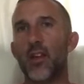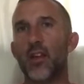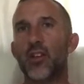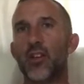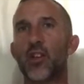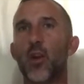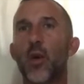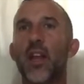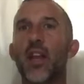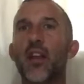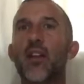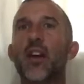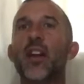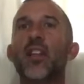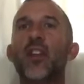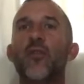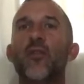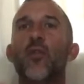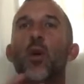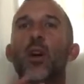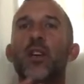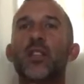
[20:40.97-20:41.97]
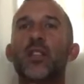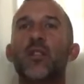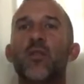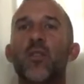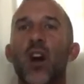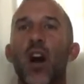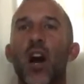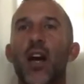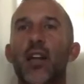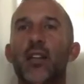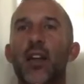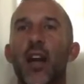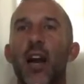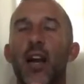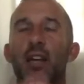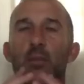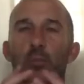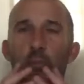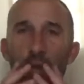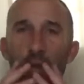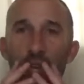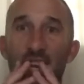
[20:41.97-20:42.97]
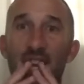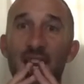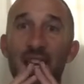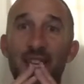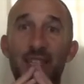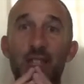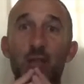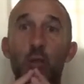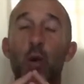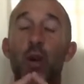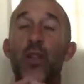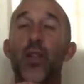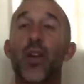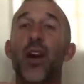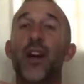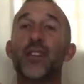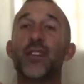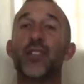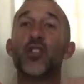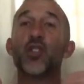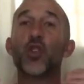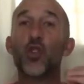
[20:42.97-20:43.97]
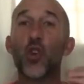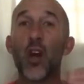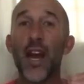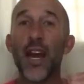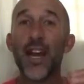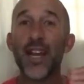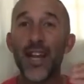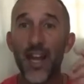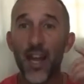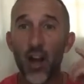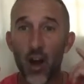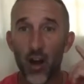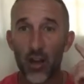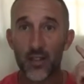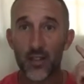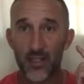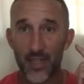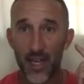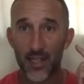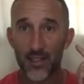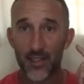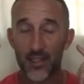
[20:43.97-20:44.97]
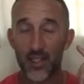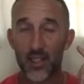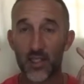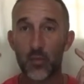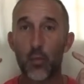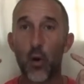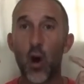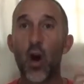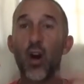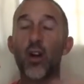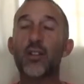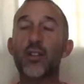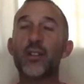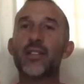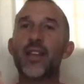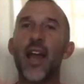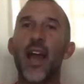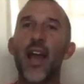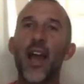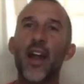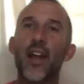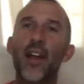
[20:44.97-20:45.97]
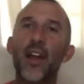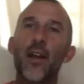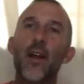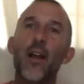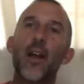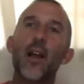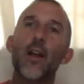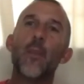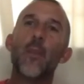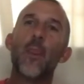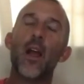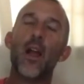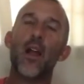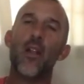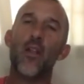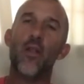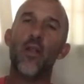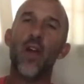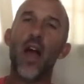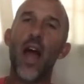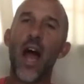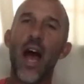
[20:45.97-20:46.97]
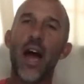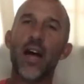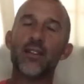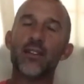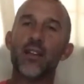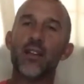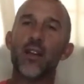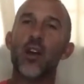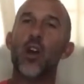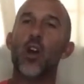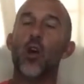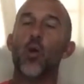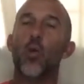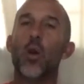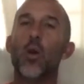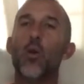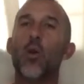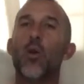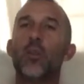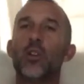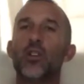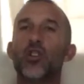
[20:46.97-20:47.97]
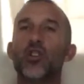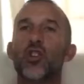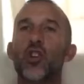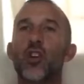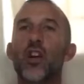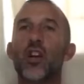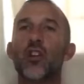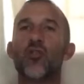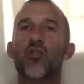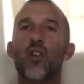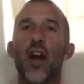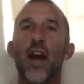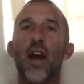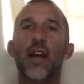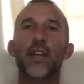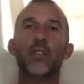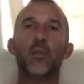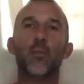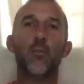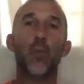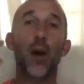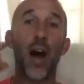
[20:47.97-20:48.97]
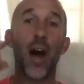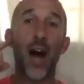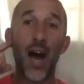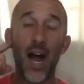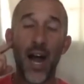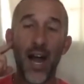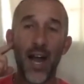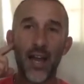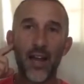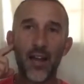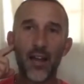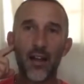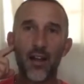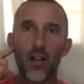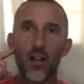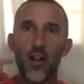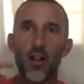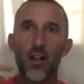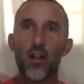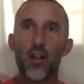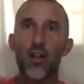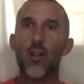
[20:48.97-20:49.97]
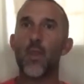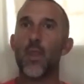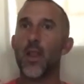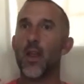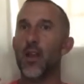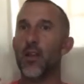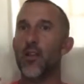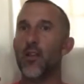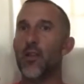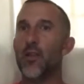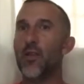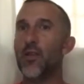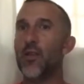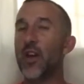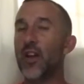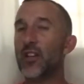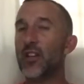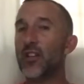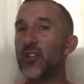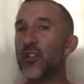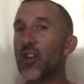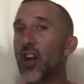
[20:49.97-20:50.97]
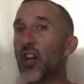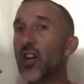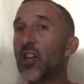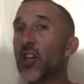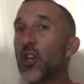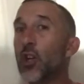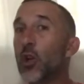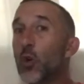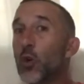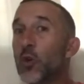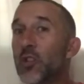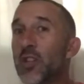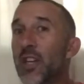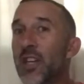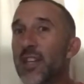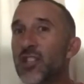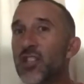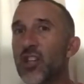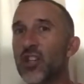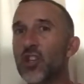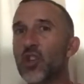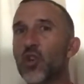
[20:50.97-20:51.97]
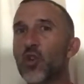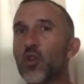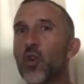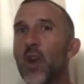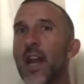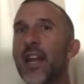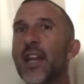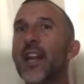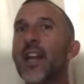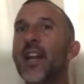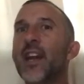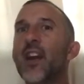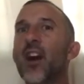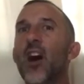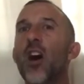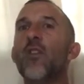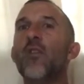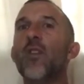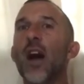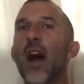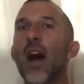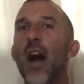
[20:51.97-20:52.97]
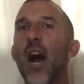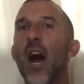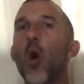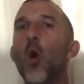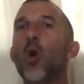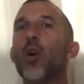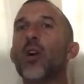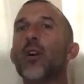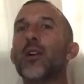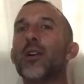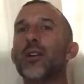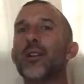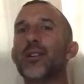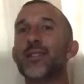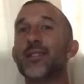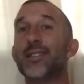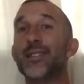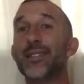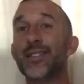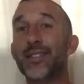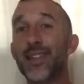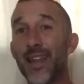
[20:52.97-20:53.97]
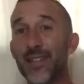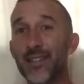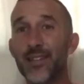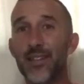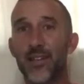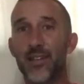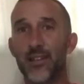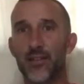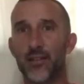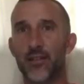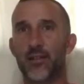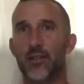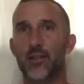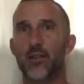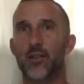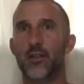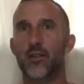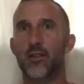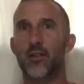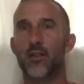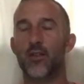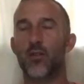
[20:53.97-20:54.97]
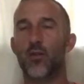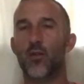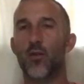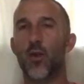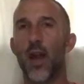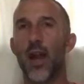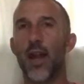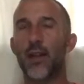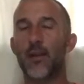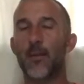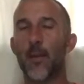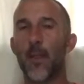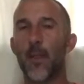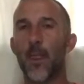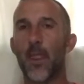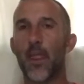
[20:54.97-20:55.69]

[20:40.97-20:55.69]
So hearing the voice of God, guys, begins with us training our senses. Paul said that we will mature in Christ by the usage and training of our senses, right?